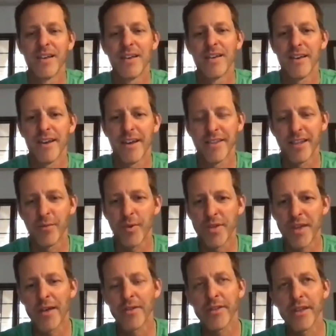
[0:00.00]
And then
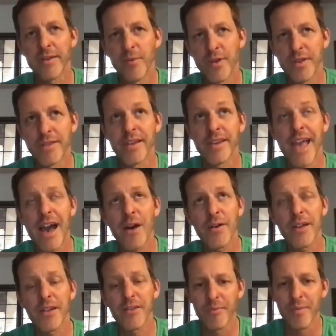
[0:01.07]
within the
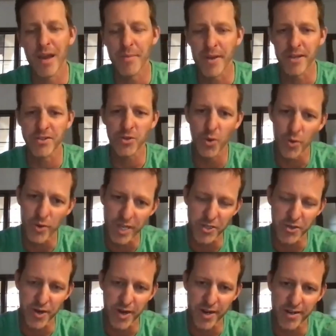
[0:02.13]
county, there might be a school
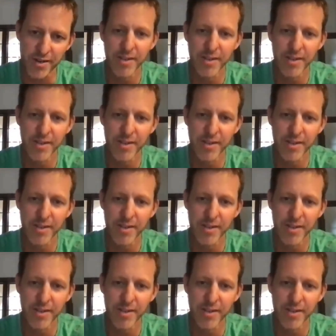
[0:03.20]
district